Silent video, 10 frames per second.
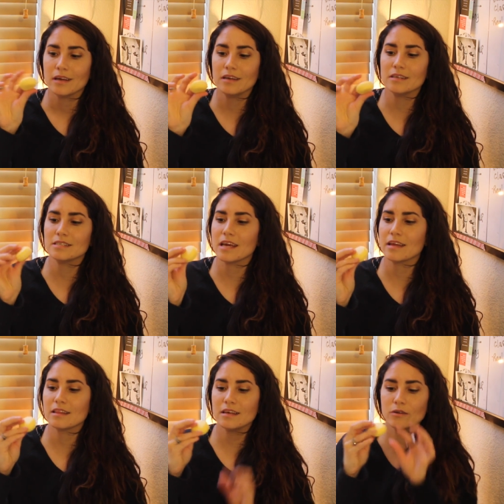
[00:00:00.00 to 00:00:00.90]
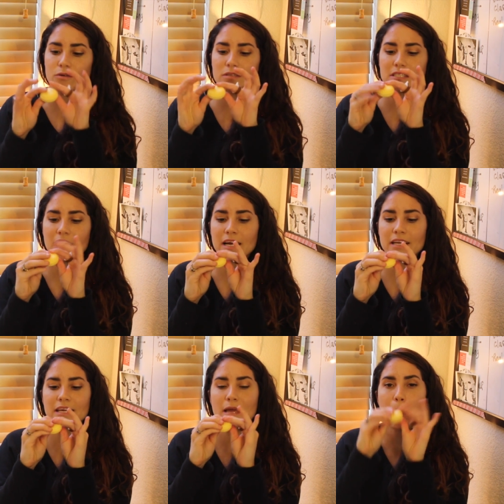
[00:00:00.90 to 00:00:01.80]
It is a little
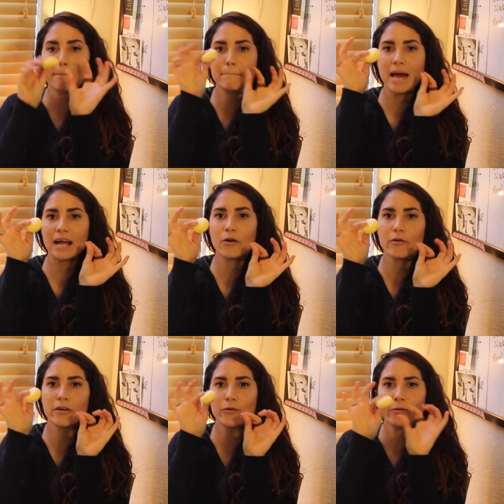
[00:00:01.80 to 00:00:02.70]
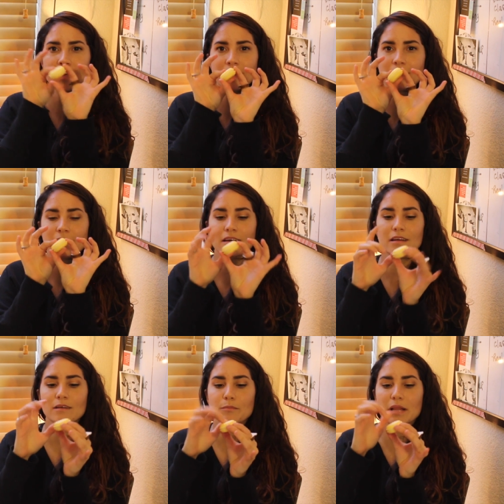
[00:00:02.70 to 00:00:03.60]
tiny macaroon,
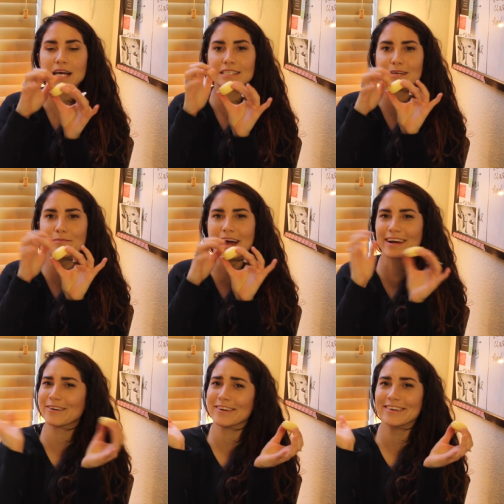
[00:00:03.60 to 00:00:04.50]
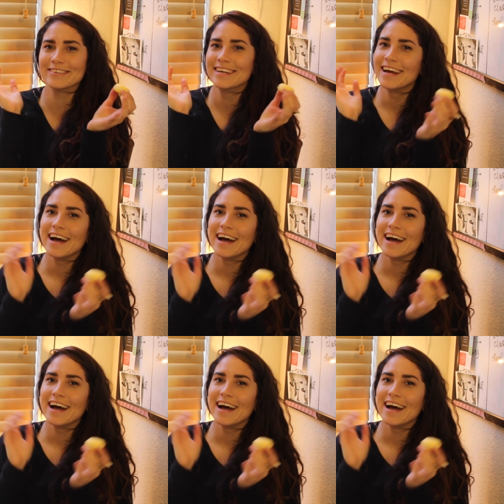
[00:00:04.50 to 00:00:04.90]
plastic macaroon.